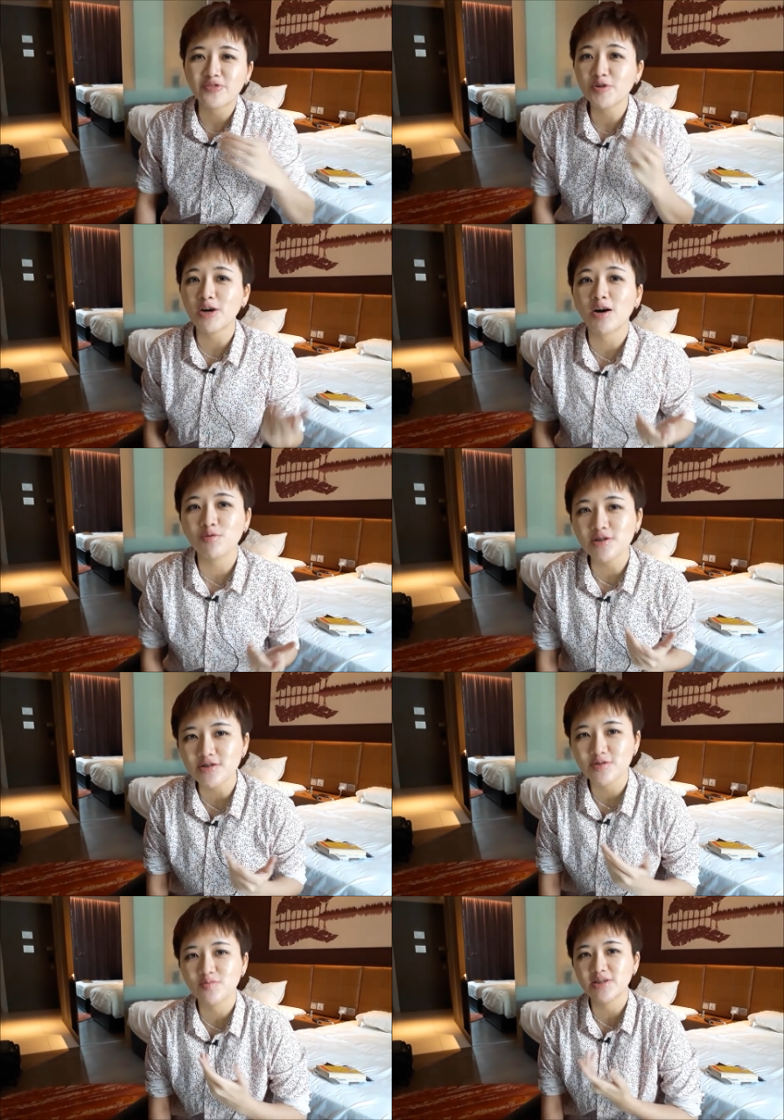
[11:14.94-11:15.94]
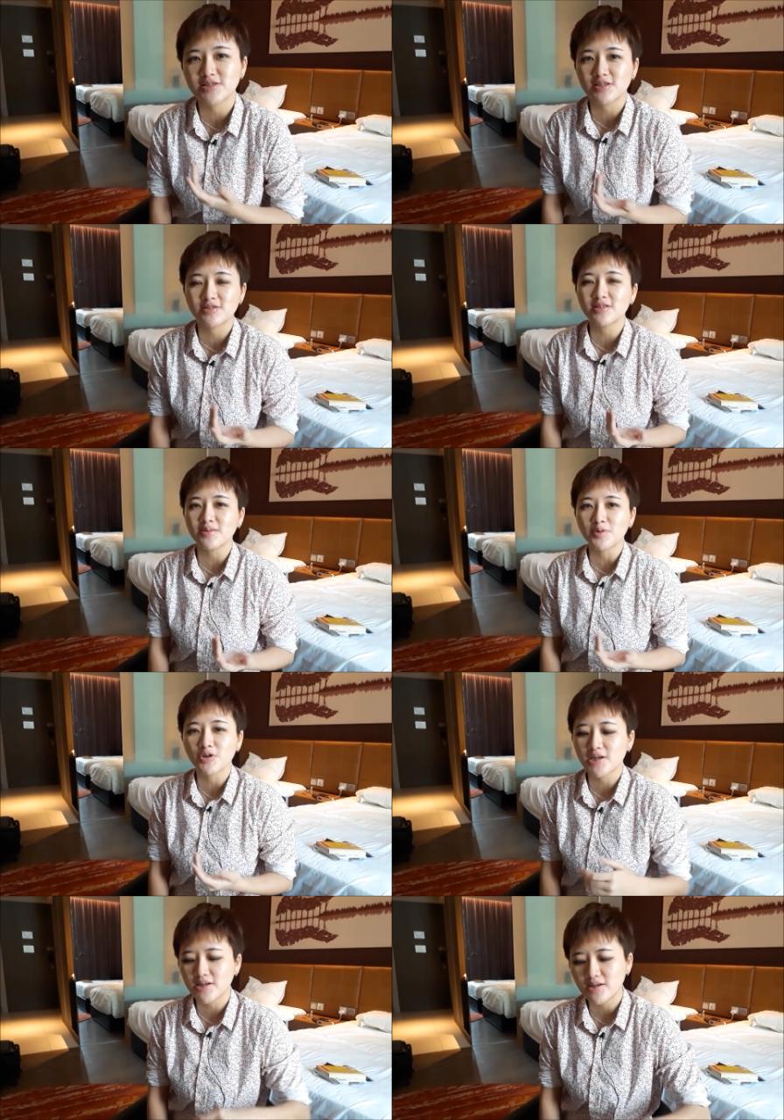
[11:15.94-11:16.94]
few hours researching the
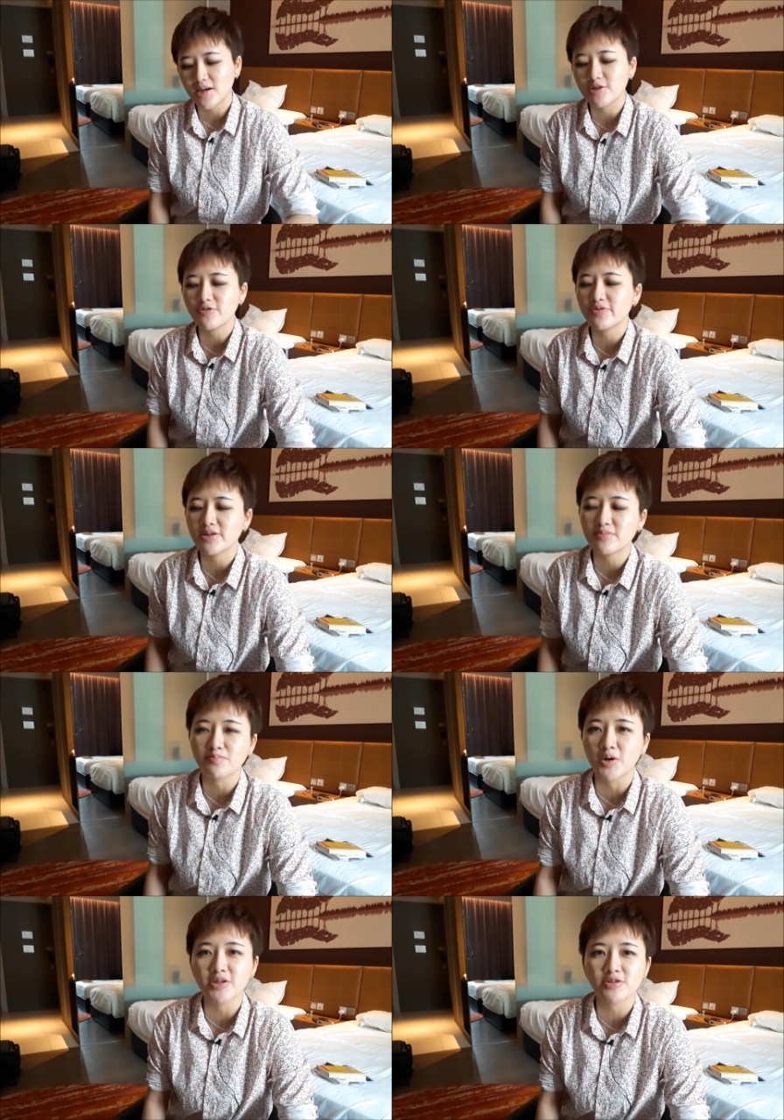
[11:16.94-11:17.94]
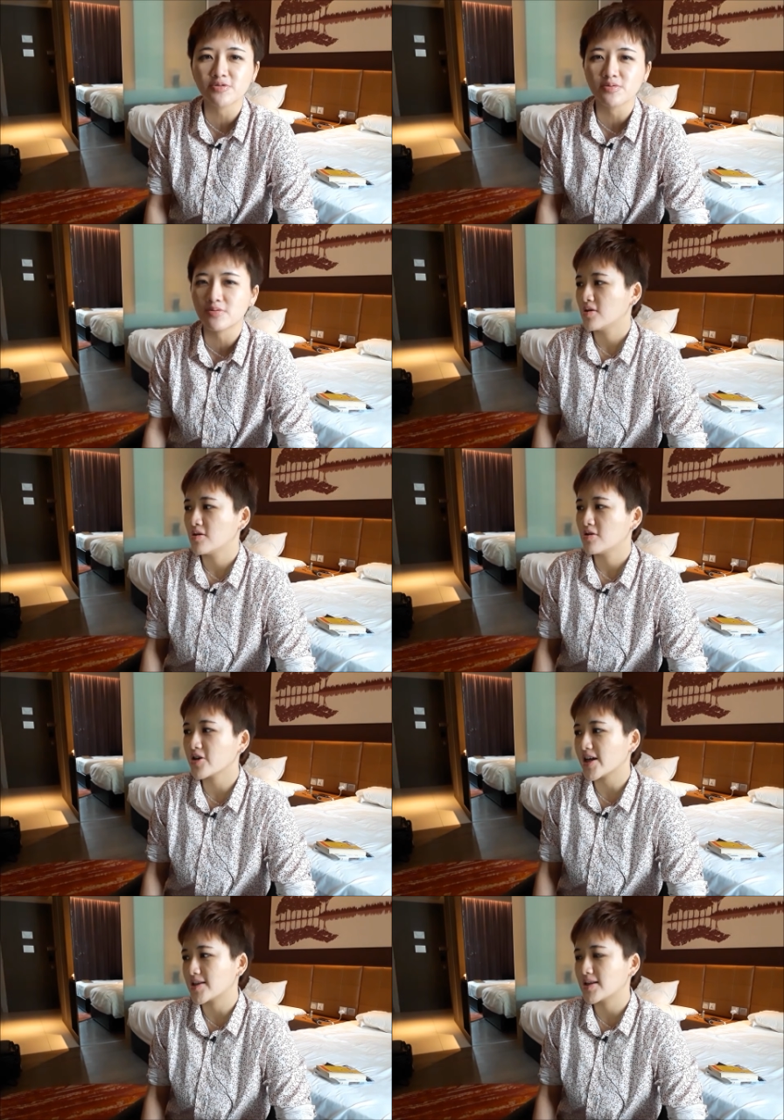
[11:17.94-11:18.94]
broker. I don't even bother to
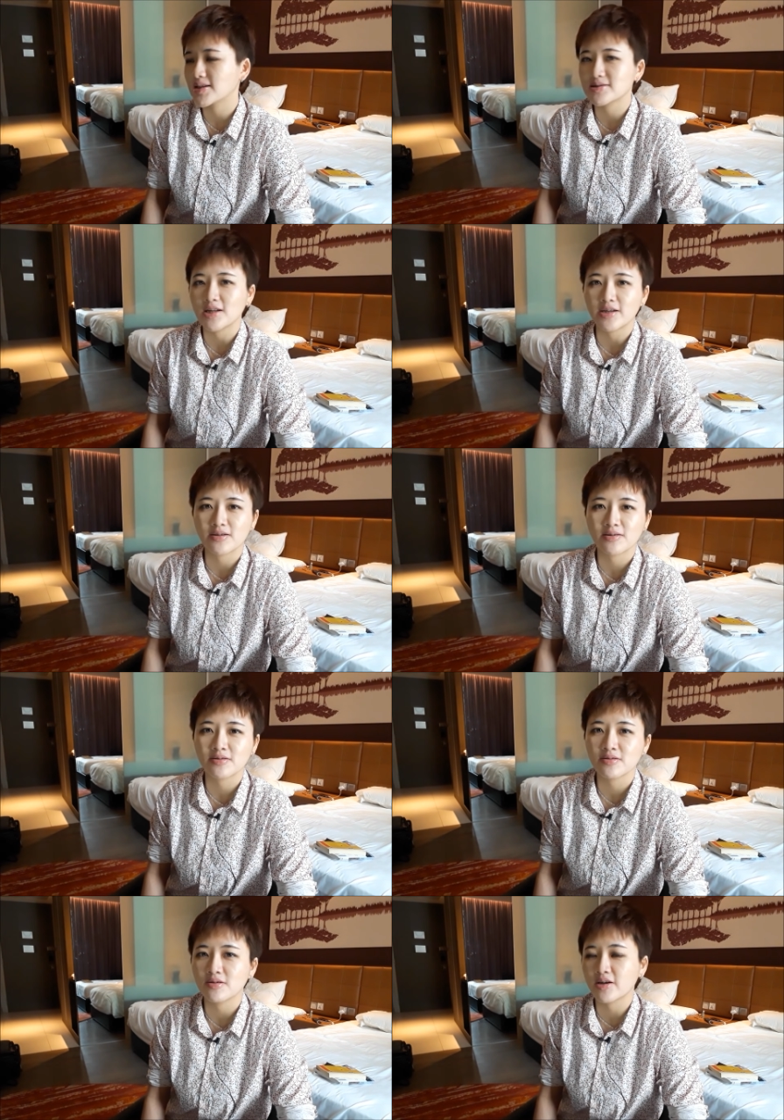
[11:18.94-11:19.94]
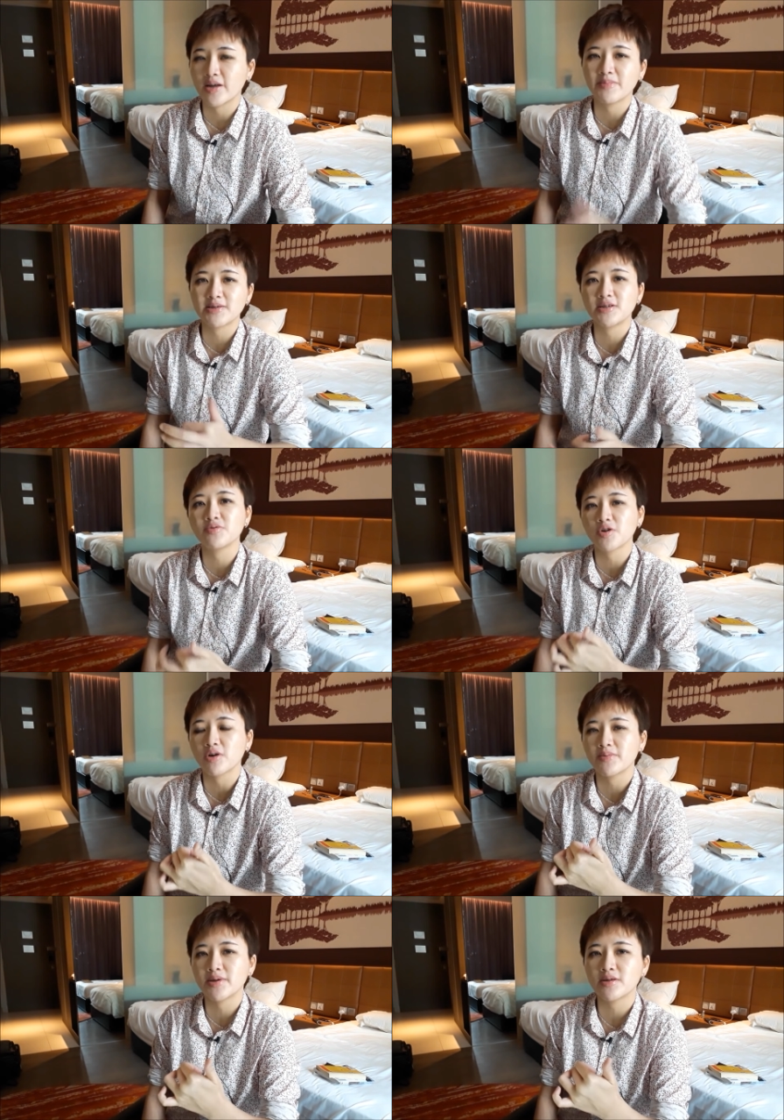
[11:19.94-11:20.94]
look at things like, okay, margin
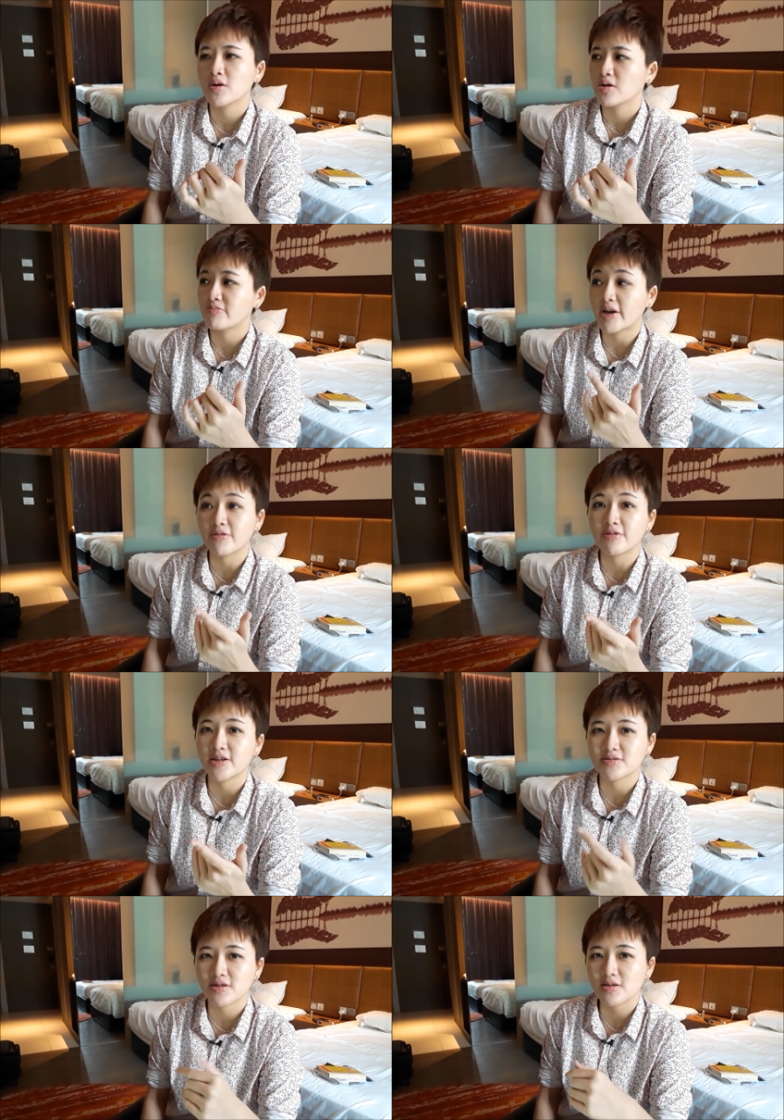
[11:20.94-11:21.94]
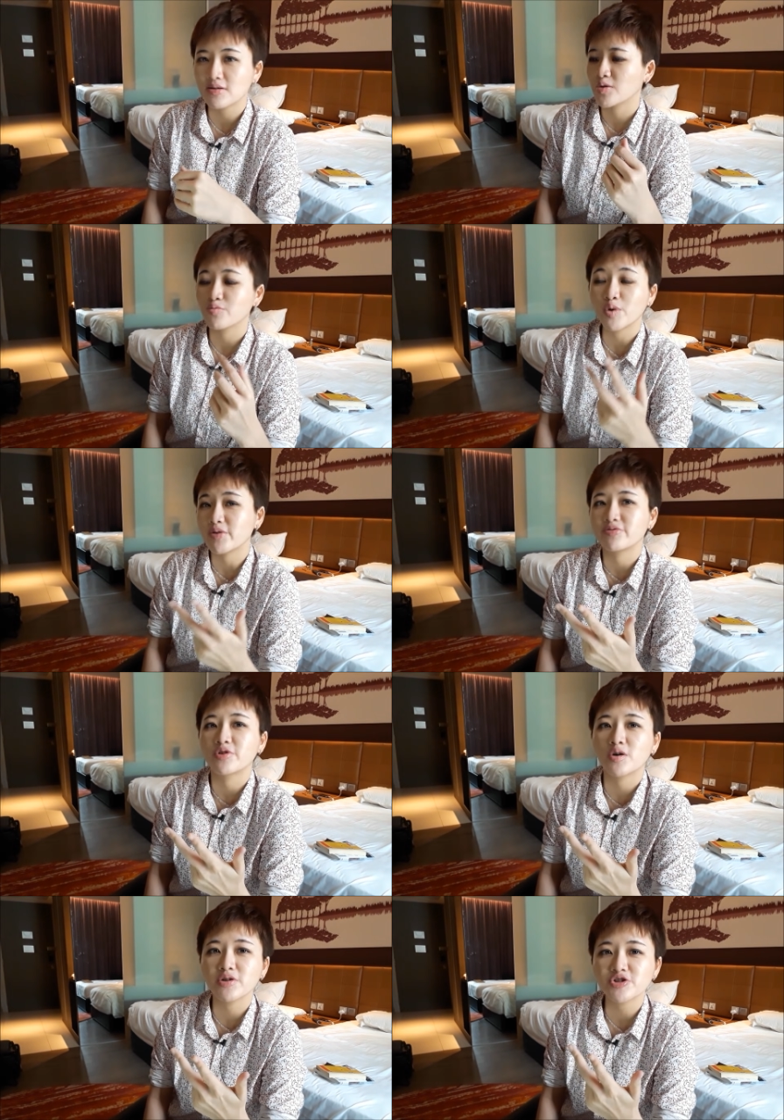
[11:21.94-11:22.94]
requirement, regulation,
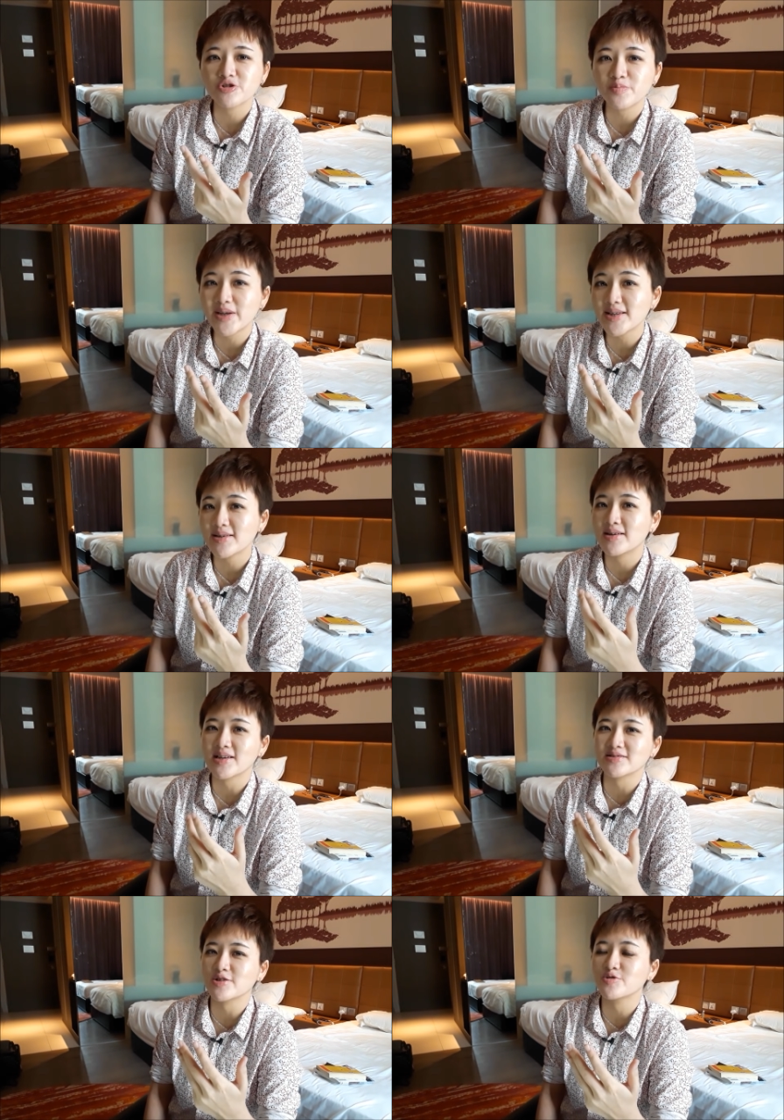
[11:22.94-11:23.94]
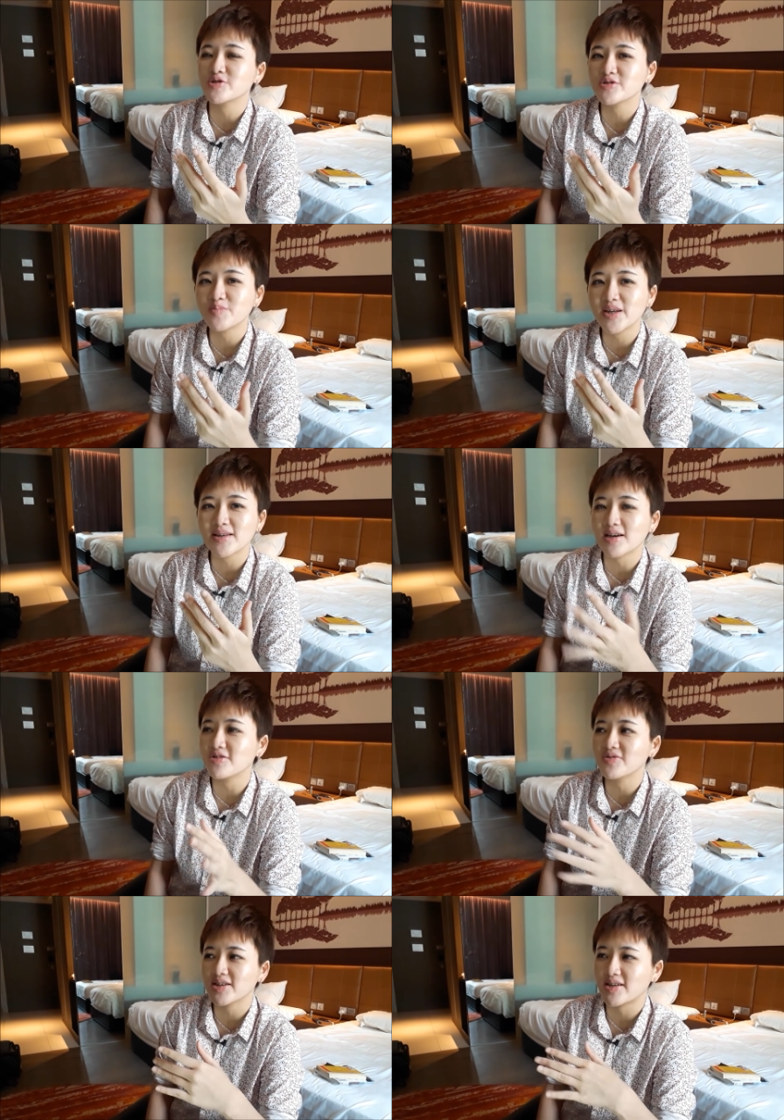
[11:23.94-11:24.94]
withdrawal speed, execution speed. I
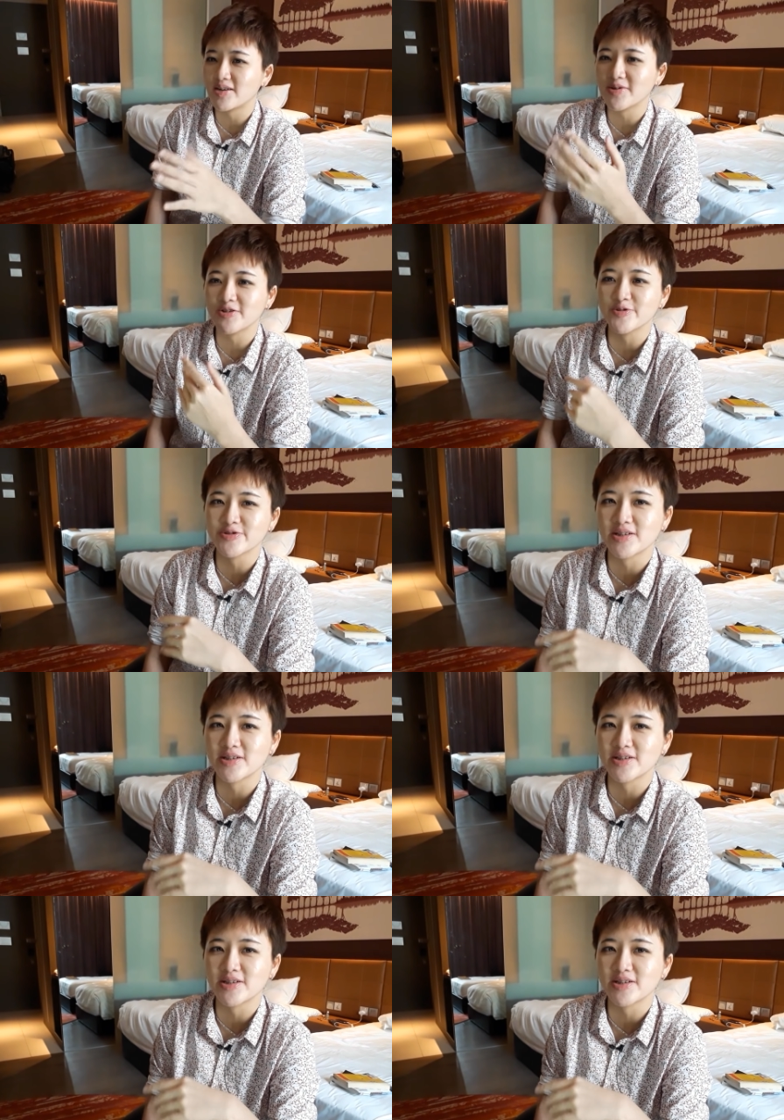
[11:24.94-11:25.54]
don't even care about all those